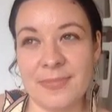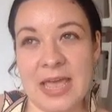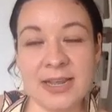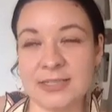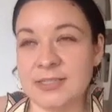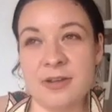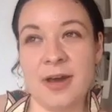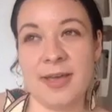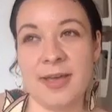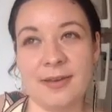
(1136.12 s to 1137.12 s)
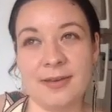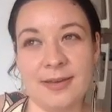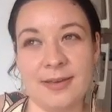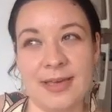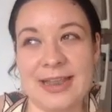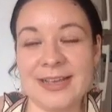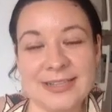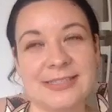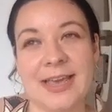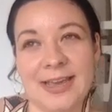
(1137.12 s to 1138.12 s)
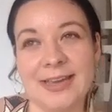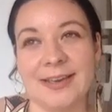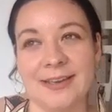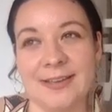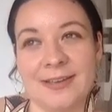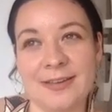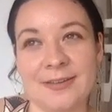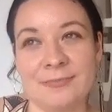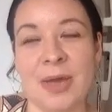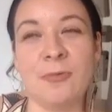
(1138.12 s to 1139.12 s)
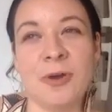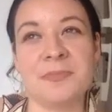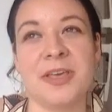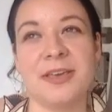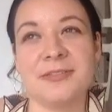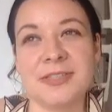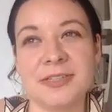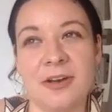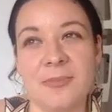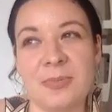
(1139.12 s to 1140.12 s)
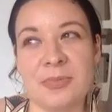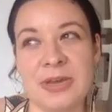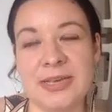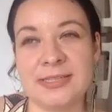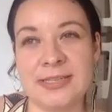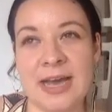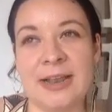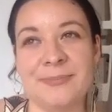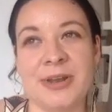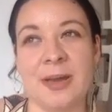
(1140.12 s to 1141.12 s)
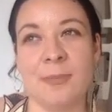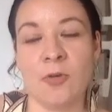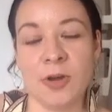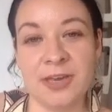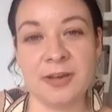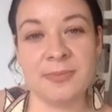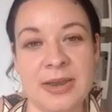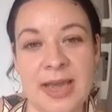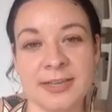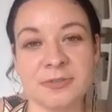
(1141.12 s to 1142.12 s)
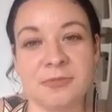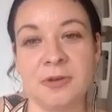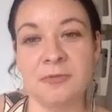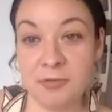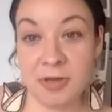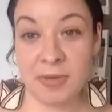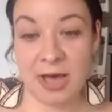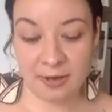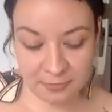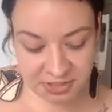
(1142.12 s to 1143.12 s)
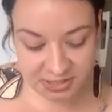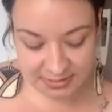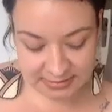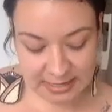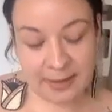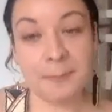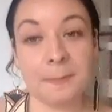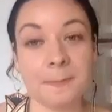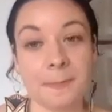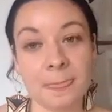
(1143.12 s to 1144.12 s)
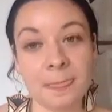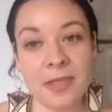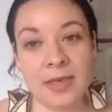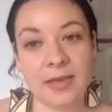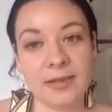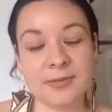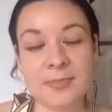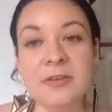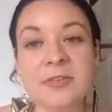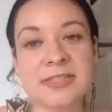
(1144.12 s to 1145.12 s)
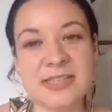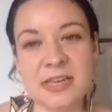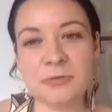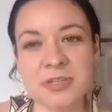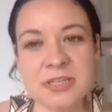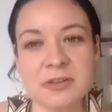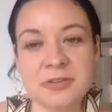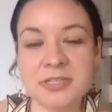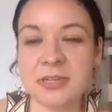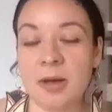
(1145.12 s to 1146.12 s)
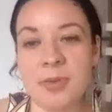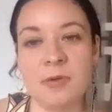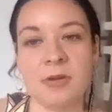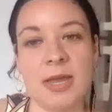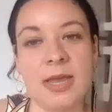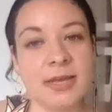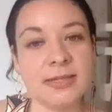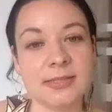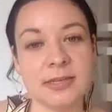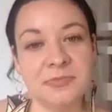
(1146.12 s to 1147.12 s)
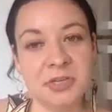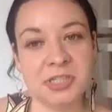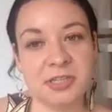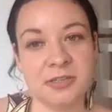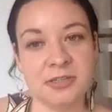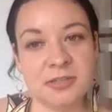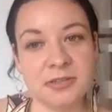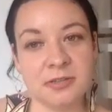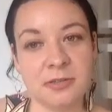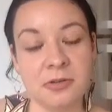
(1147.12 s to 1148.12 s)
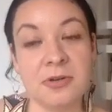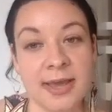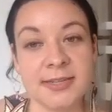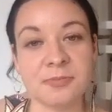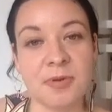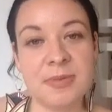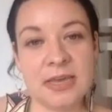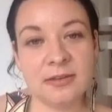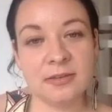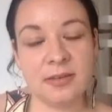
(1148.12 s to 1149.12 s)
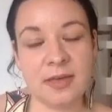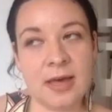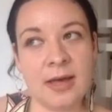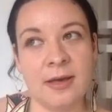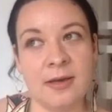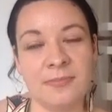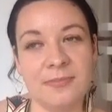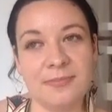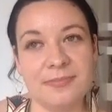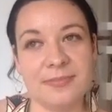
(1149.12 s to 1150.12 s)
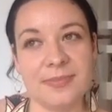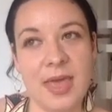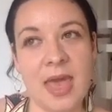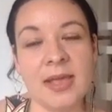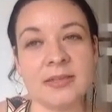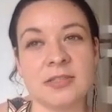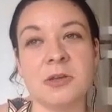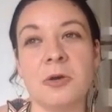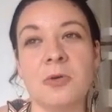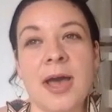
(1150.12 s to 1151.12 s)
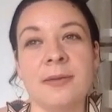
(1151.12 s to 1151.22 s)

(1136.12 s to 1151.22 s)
it's like, my one play used to call me Marie is done, but I'm working on next one, Wee Wee Ma, which is it's a bit of a sequel to Used to Call Me Marie, and it's commissioned through Night Swimming, and so